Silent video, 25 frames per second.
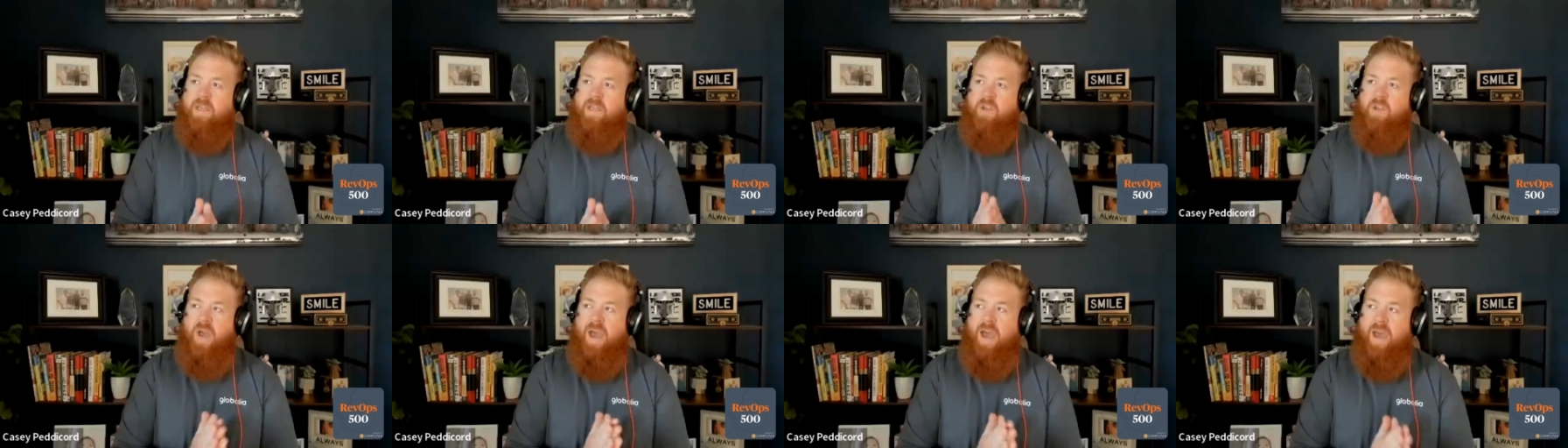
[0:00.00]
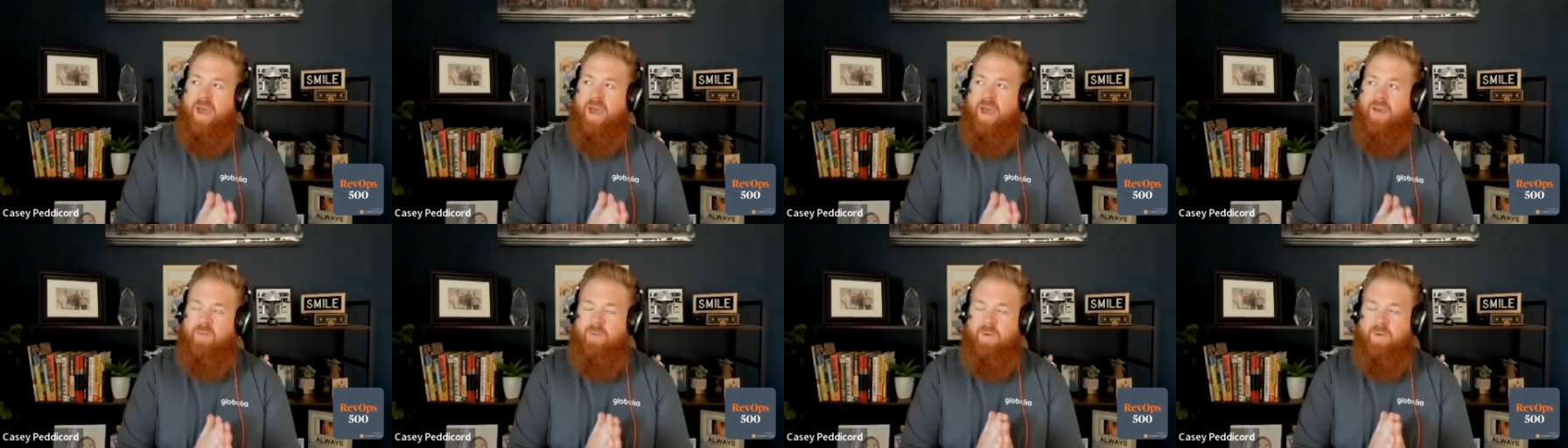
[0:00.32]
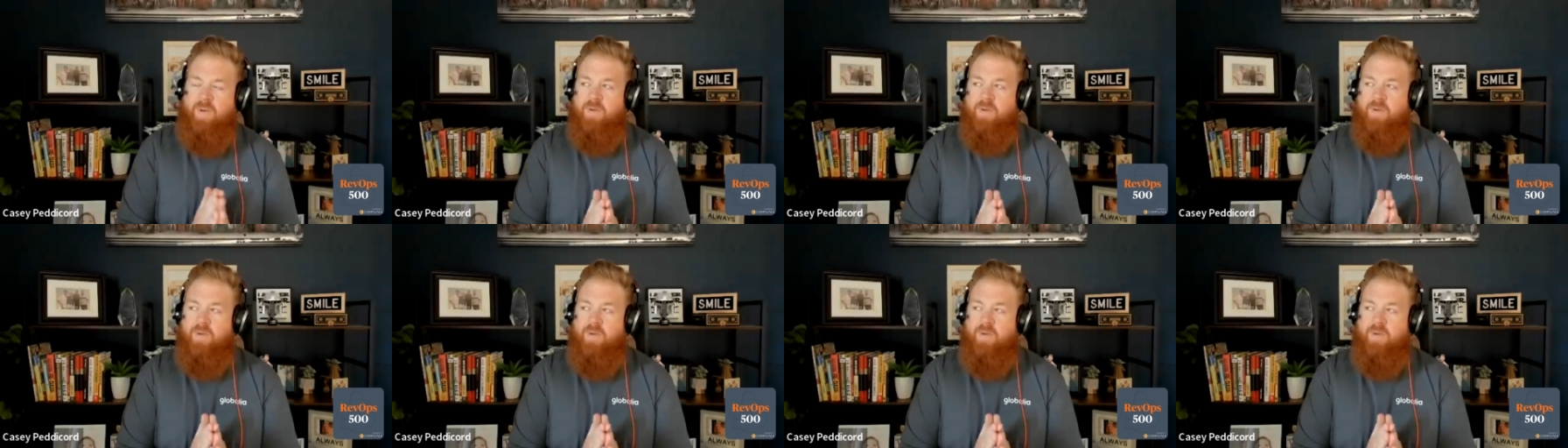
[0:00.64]
you have to be
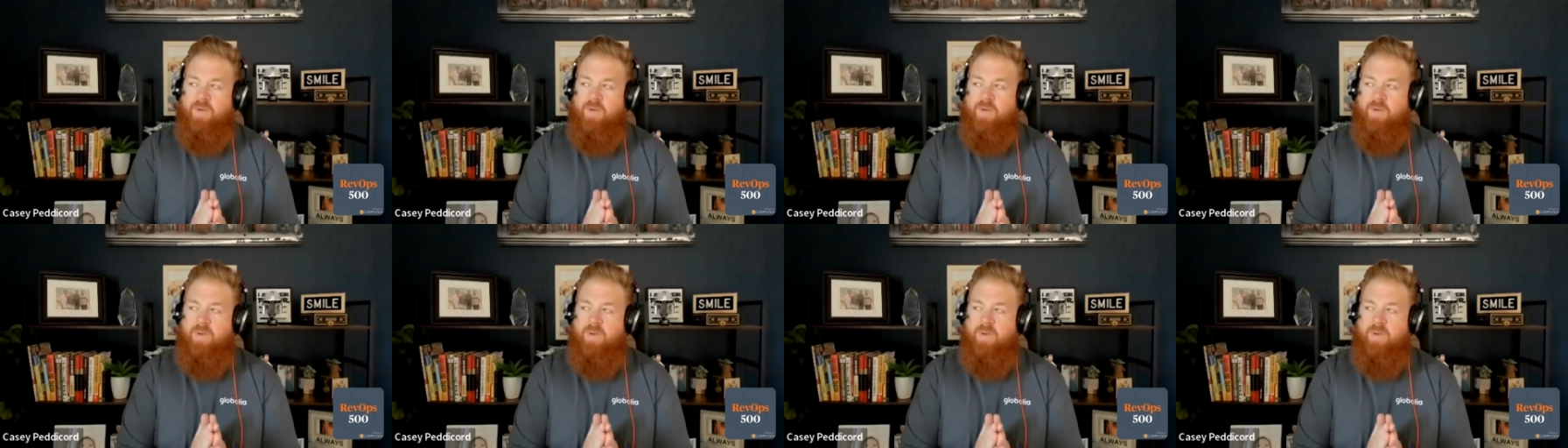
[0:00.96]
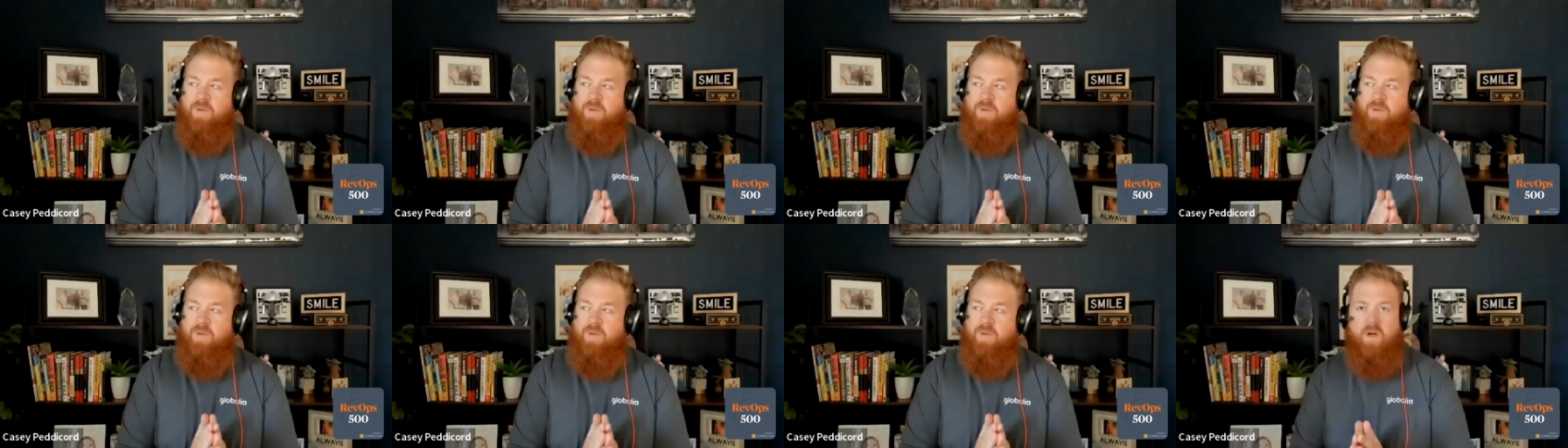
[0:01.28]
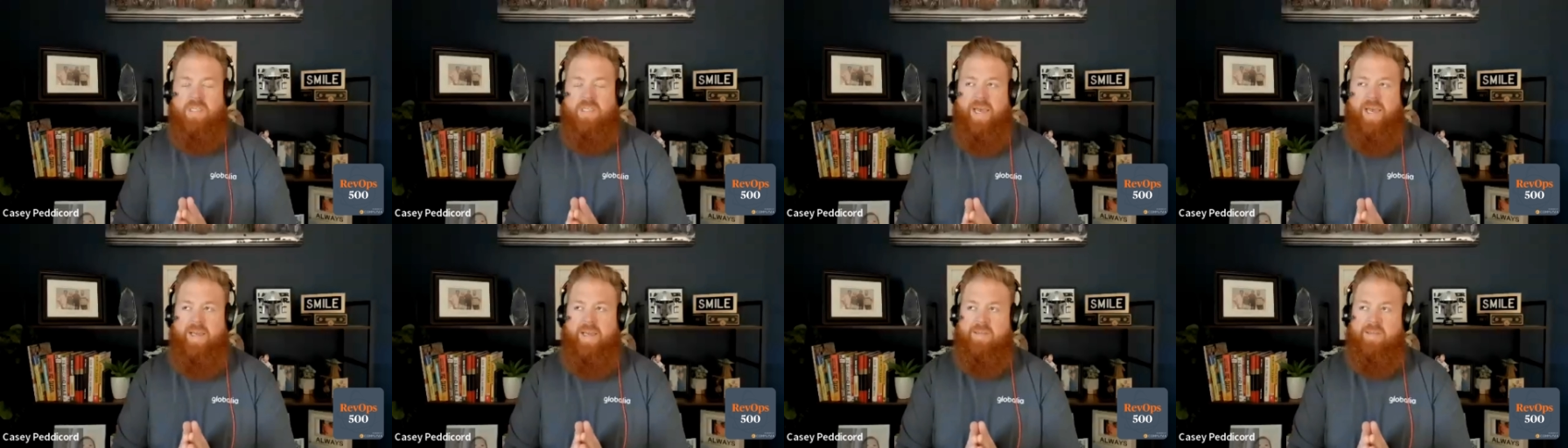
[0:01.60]
able to
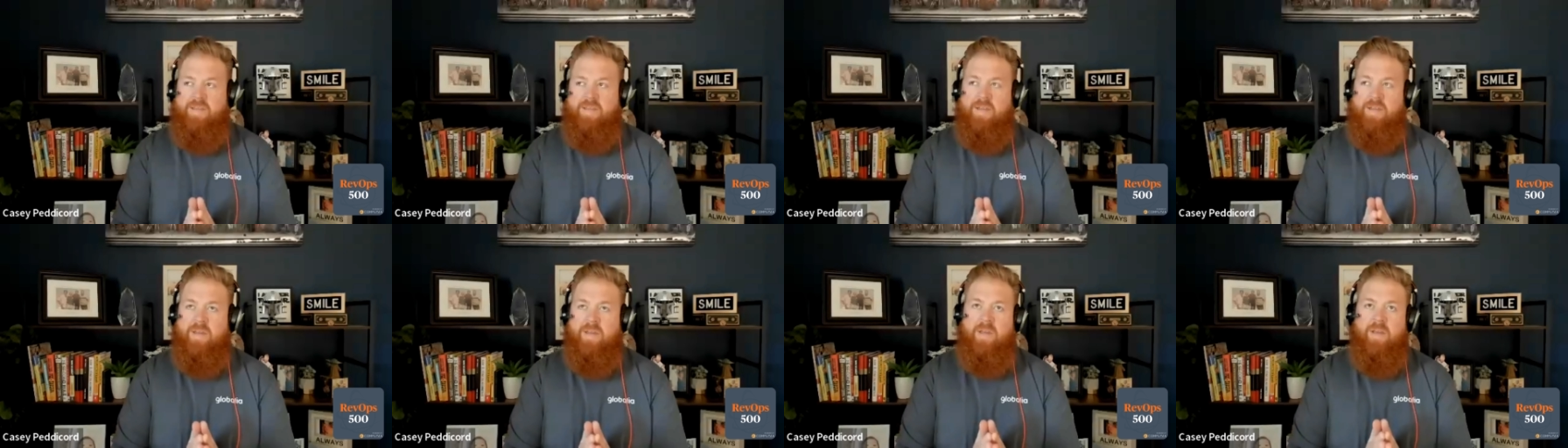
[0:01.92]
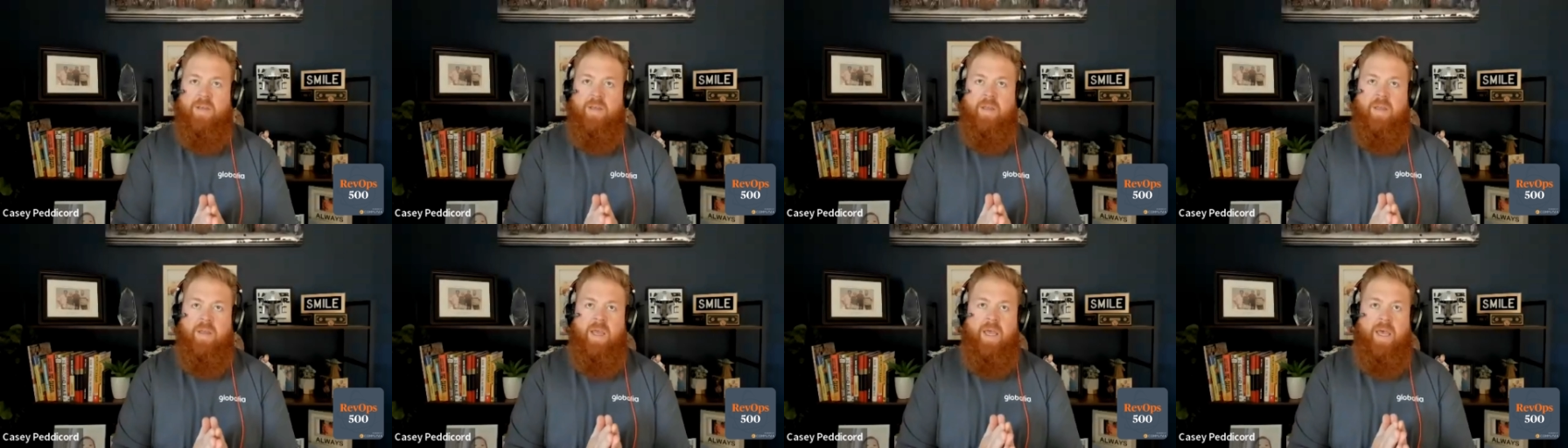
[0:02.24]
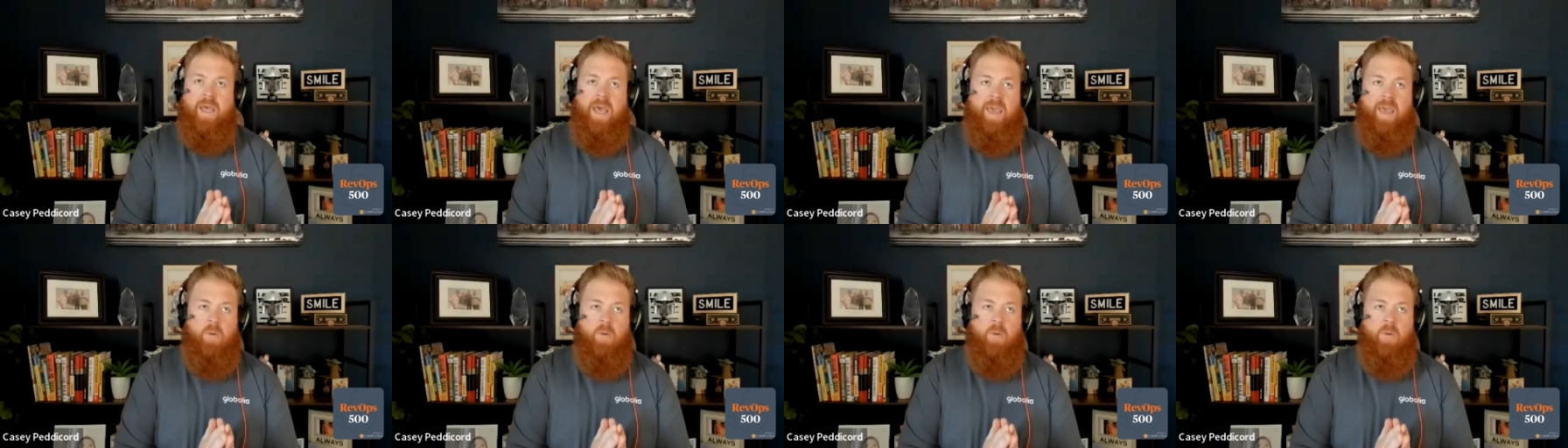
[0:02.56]
prioritize,
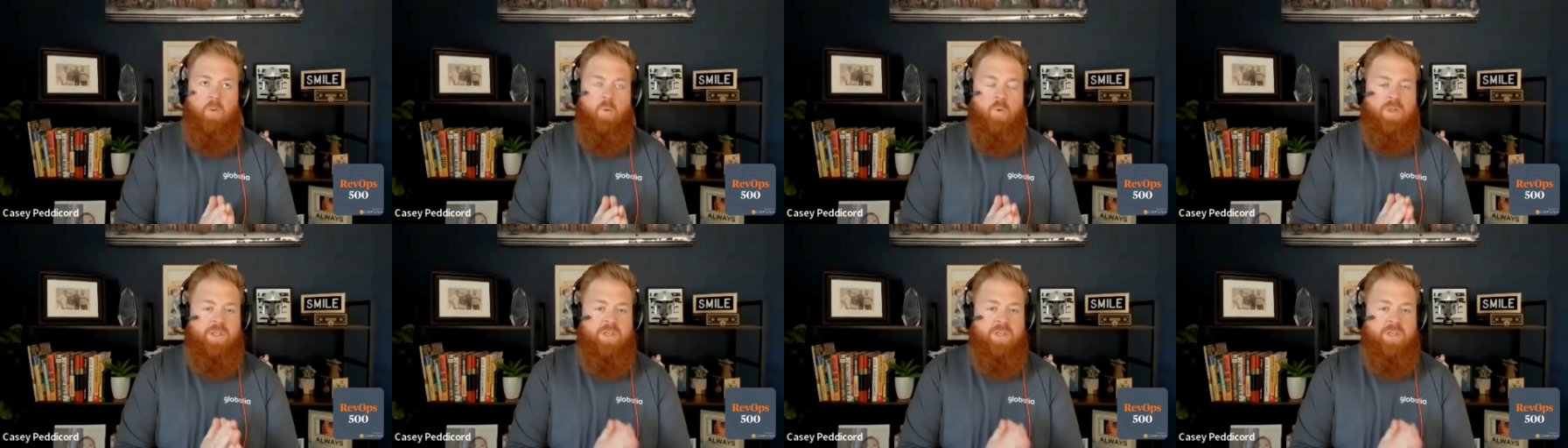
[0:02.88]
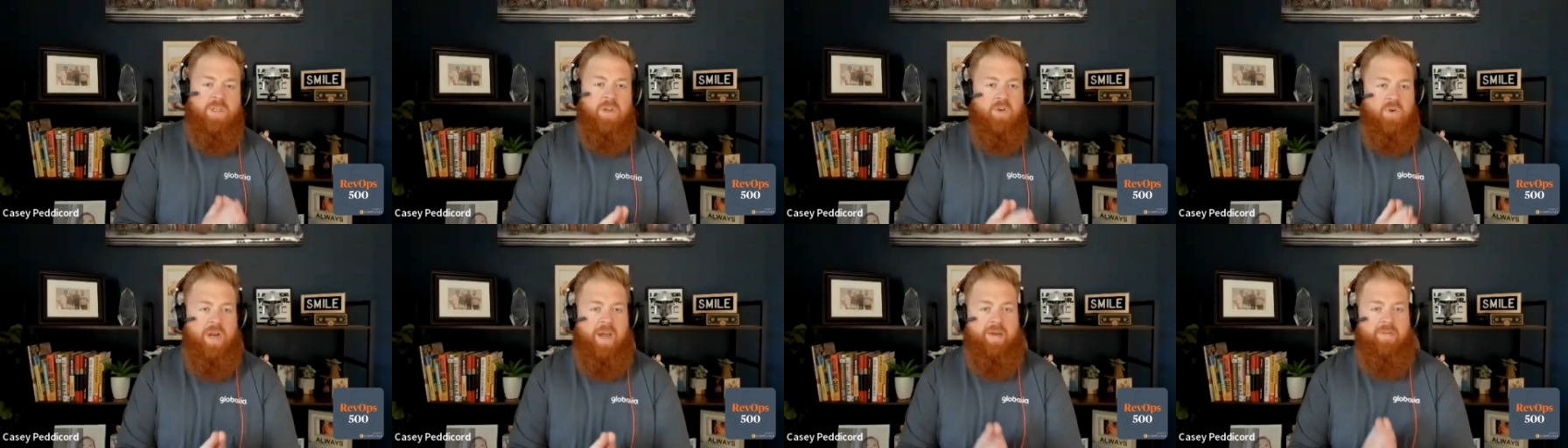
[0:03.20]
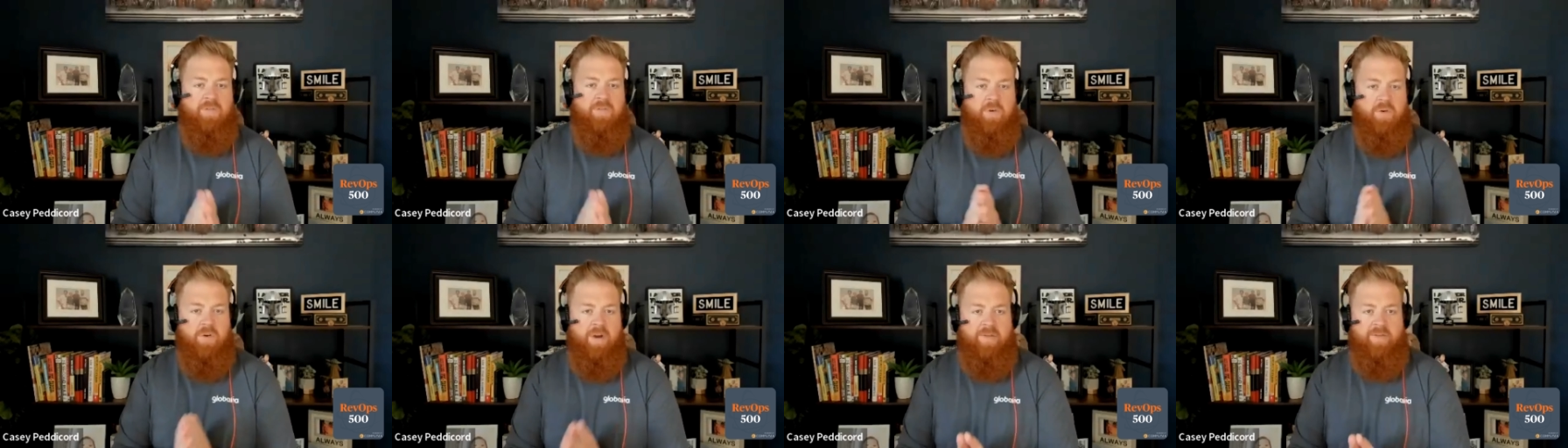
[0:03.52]
hey, what's going to
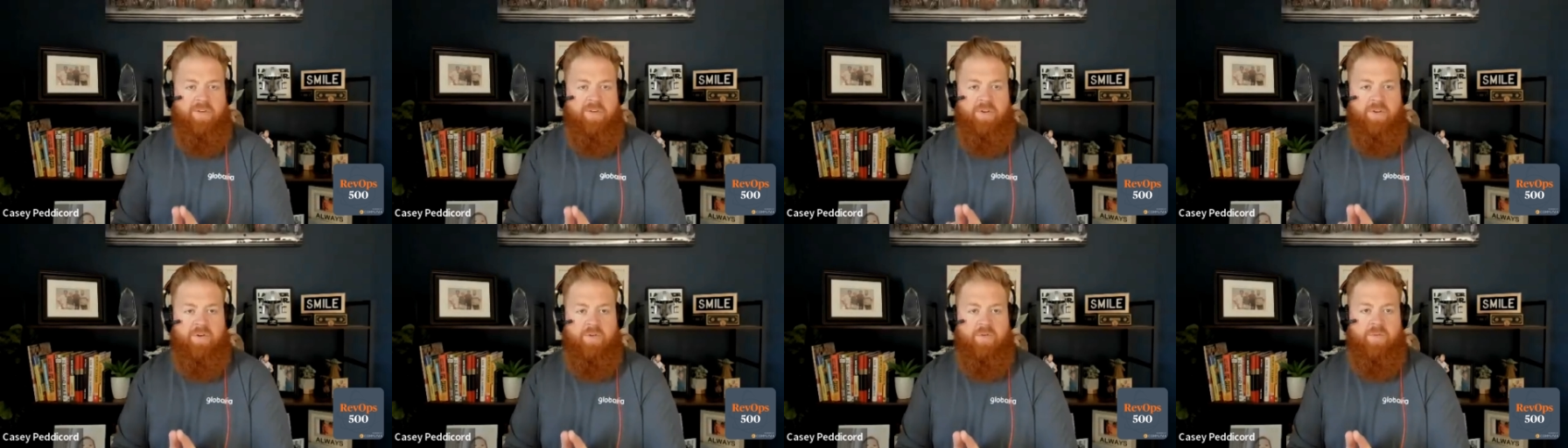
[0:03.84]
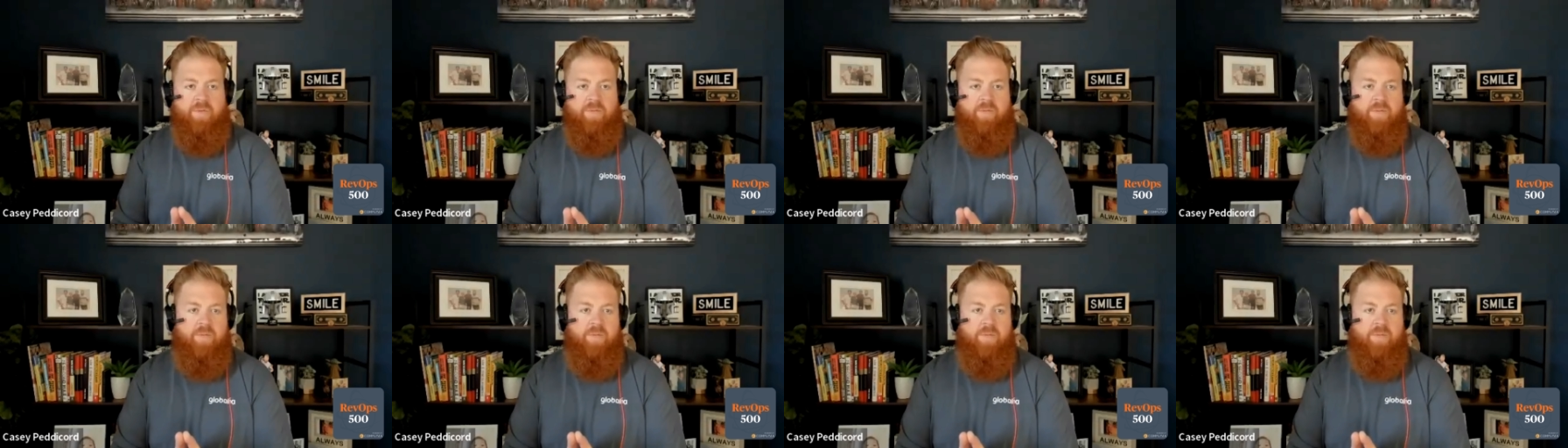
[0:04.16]
drive the revenue?